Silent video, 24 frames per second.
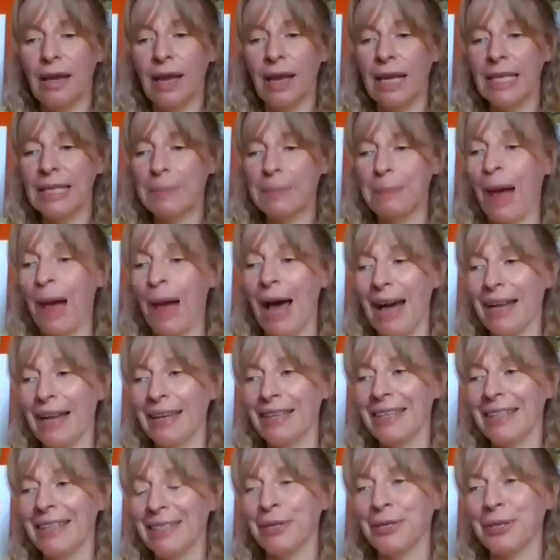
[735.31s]
as
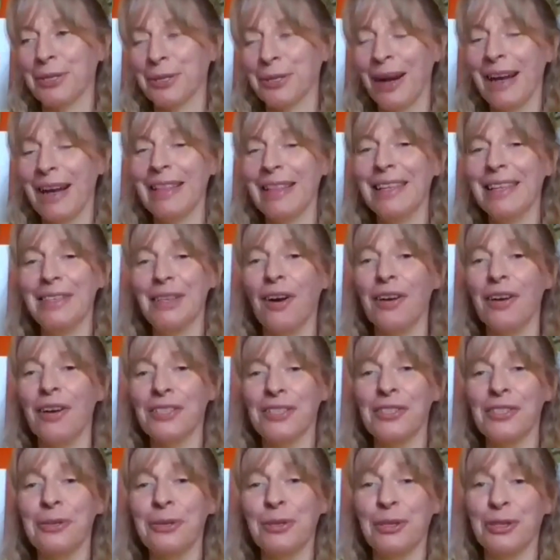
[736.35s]
bad to train the
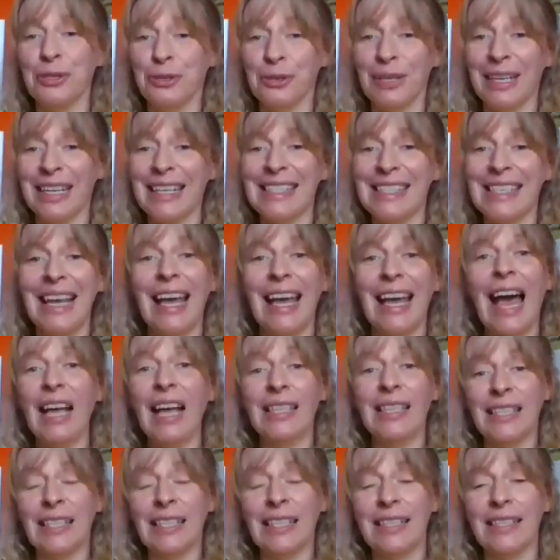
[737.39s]
dogs to do the tricks
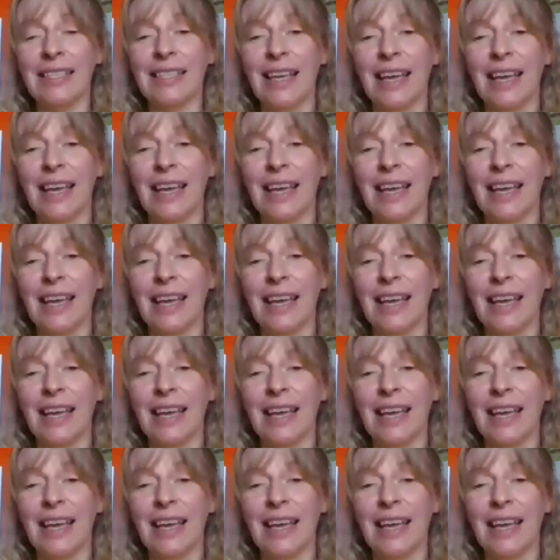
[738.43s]
as it is